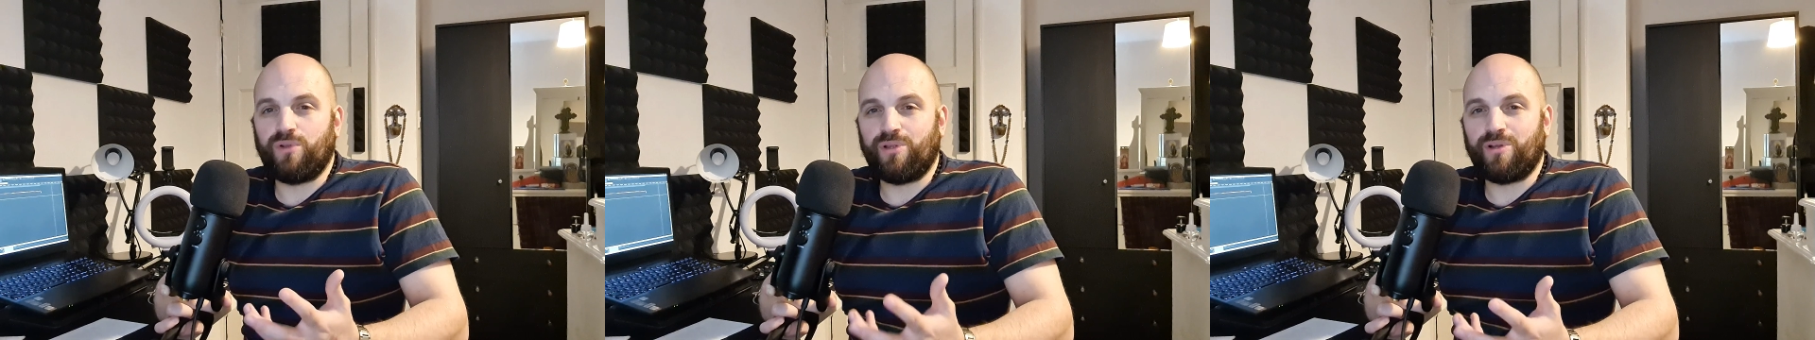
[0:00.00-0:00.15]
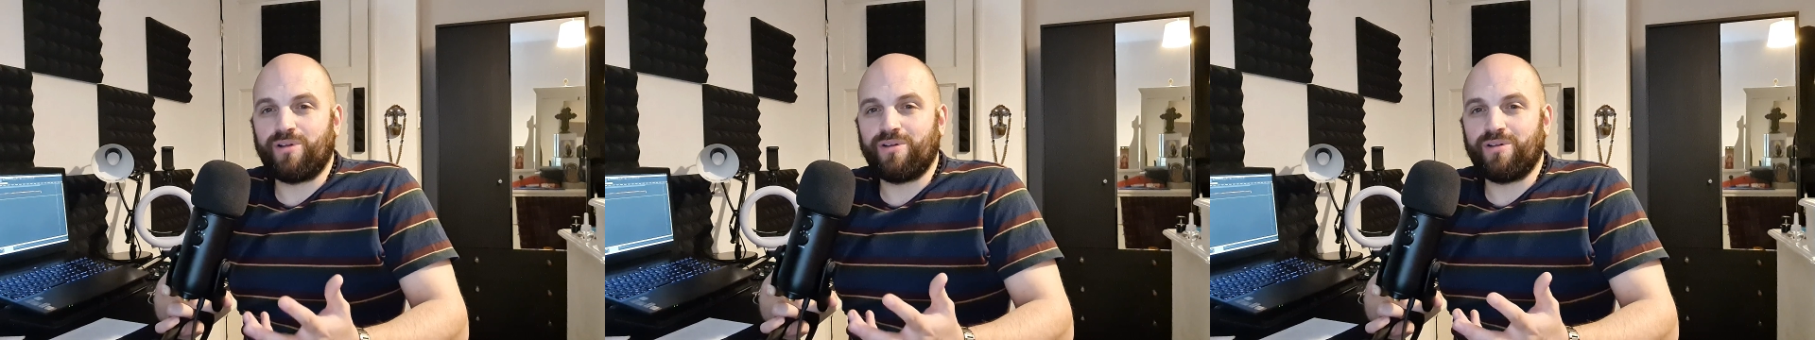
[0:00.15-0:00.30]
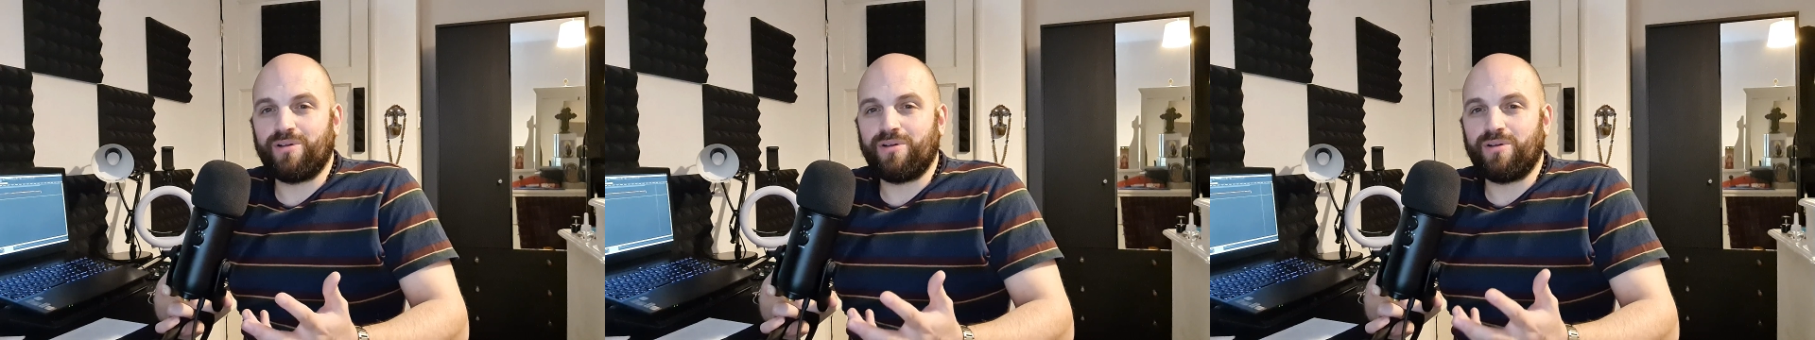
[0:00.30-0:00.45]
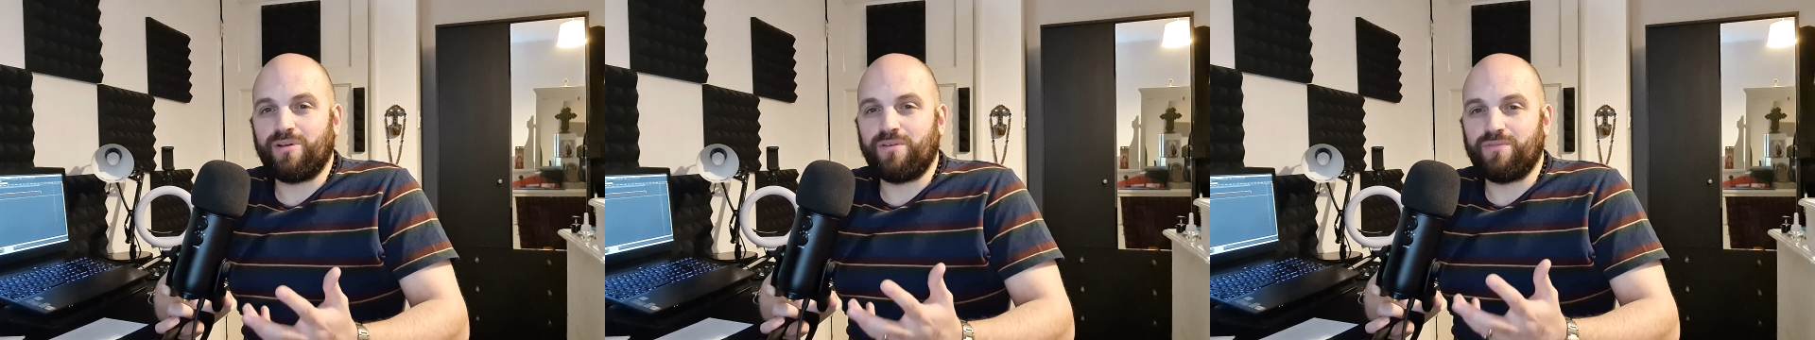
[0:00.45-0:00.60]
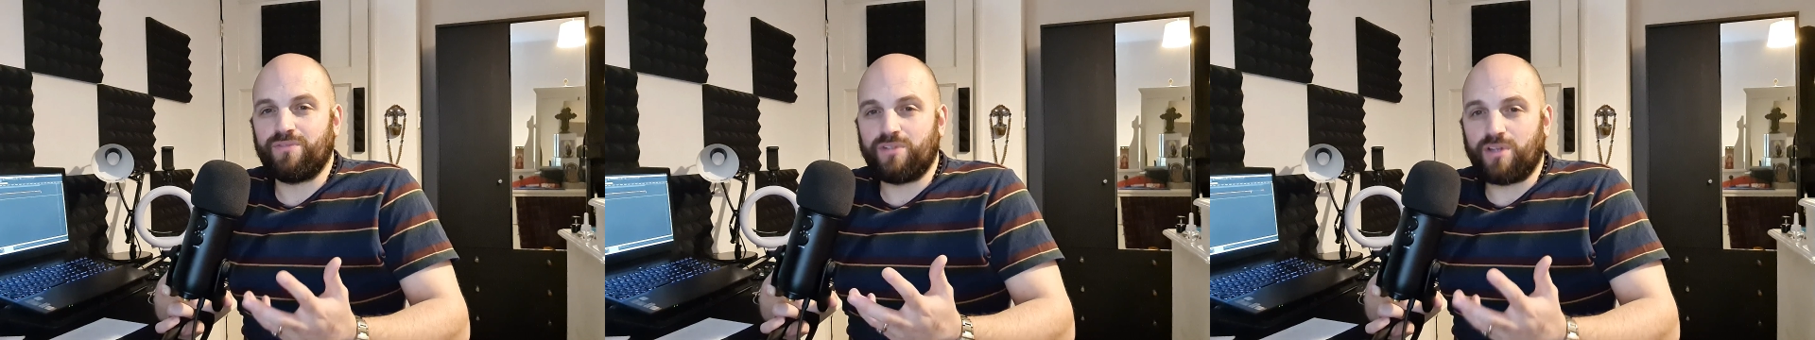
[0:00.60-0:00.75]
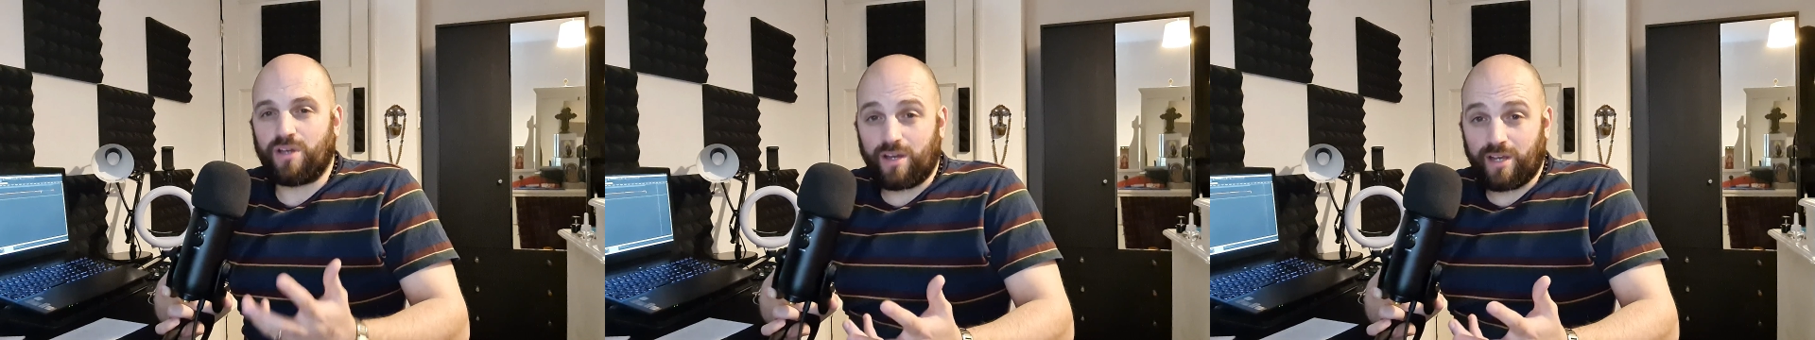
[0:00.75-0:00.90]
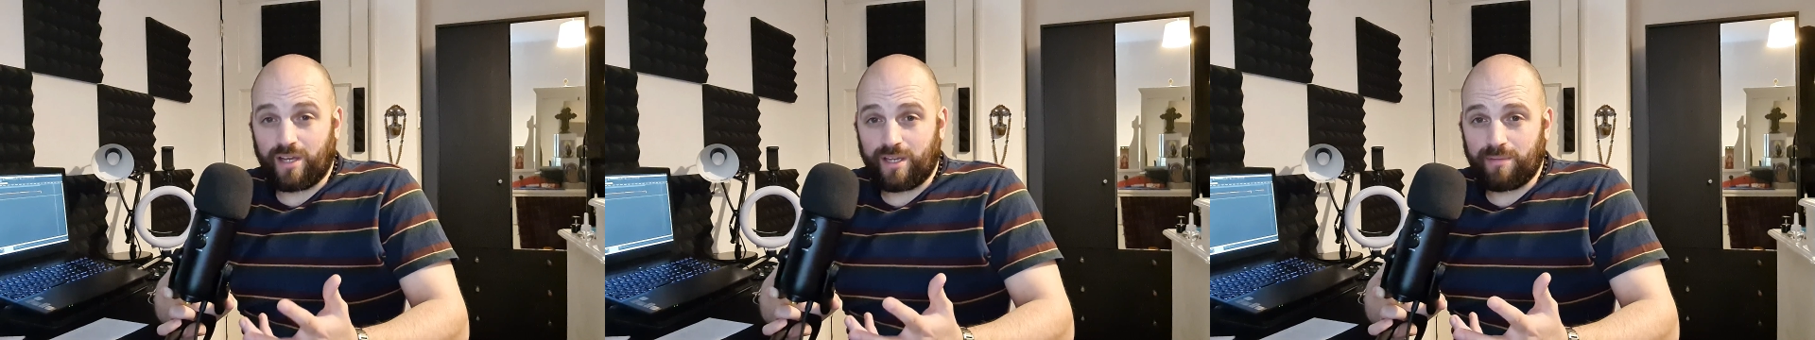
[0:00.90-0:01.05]
lot of
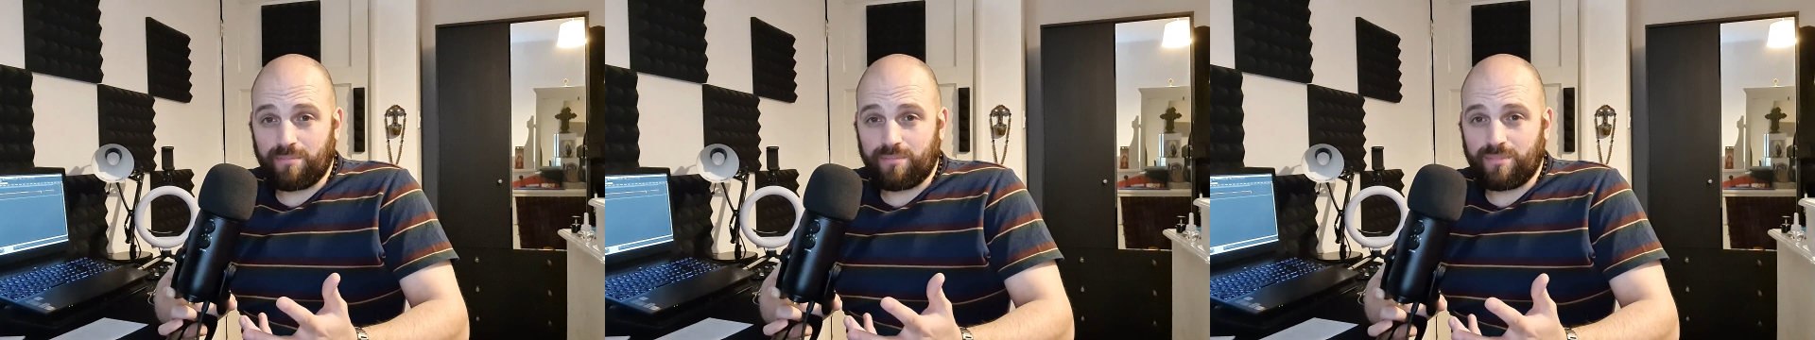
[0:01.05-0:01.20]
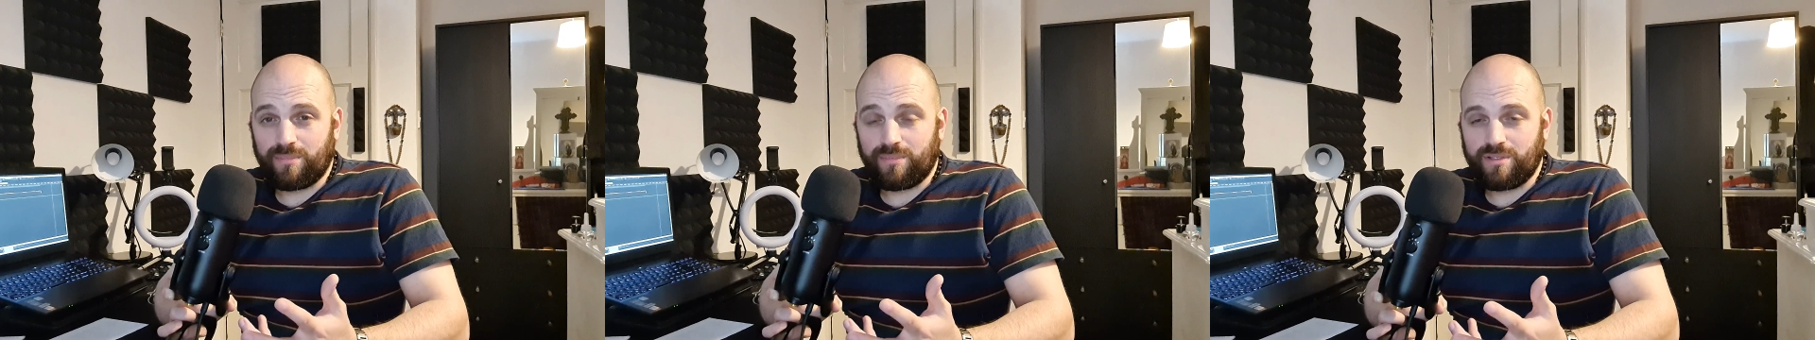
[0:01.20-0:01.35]
time